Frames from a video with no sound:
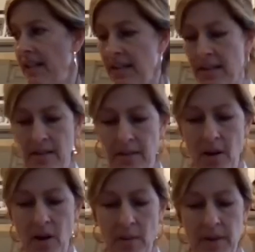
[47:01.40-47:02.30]
say that,
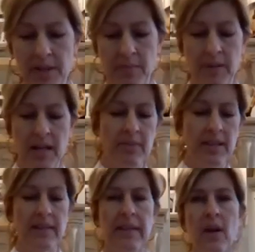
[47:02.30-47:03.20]
you know, the almonds are
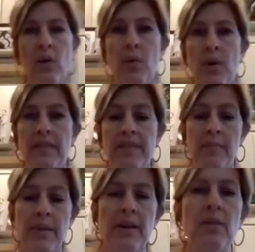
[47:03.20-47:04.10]
probably
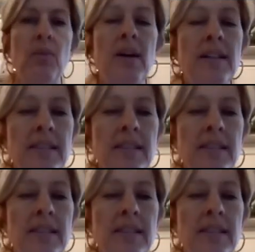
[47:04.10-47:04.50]
one of the better